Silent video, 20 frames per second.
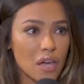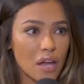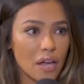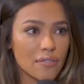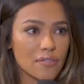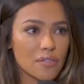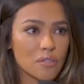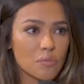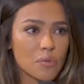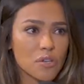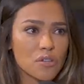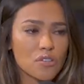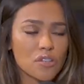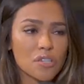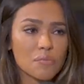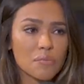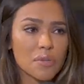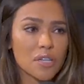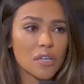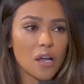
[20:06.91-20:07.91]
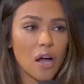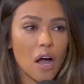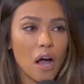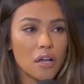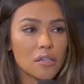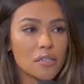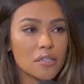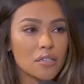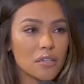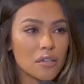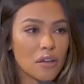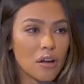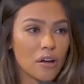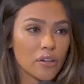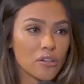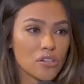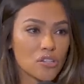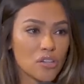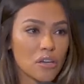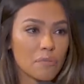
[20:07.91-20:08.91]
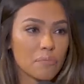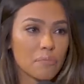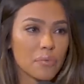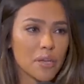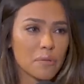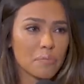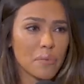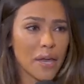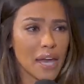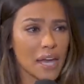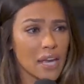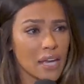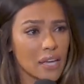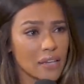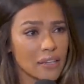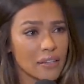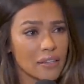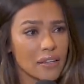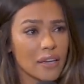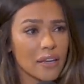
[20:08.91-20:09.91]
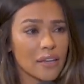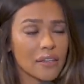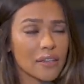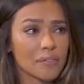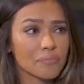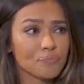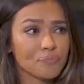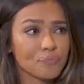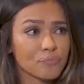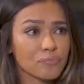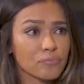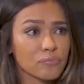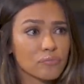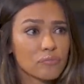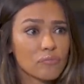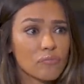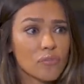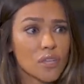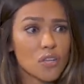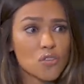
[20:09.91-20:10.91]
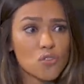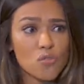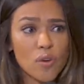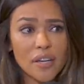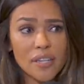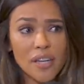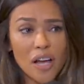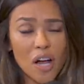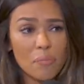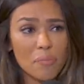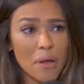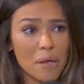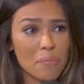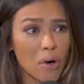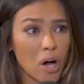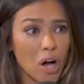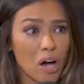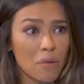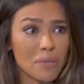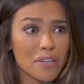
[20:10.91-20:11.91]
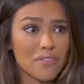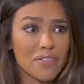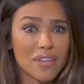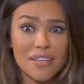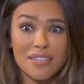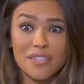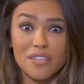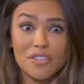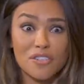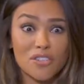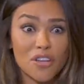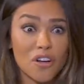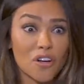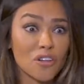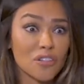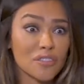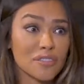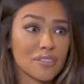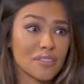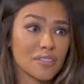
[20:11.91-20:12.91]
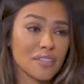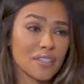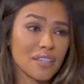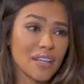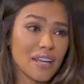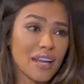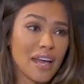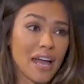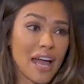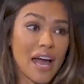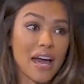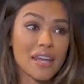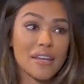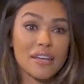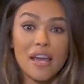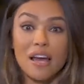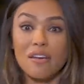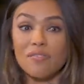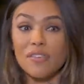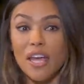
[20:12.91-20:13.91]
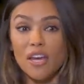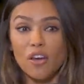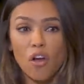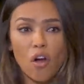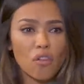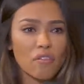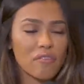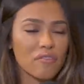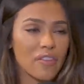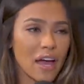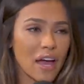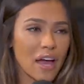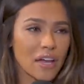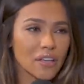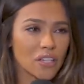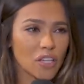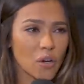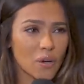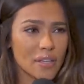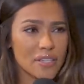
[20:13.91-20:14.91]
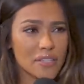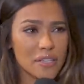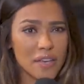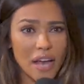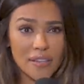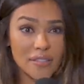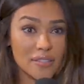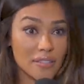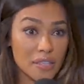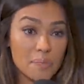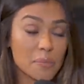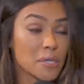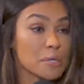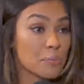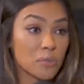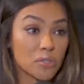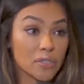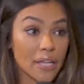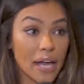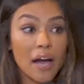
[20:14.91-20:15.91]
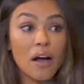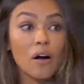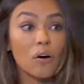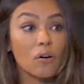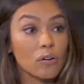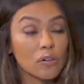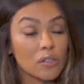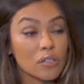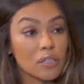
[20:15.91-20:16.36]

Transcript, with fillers: lives would have just been constant hardship and pain, and trying to help my mom, even as an adult, how to navigate all of that. You know, I see, I see people now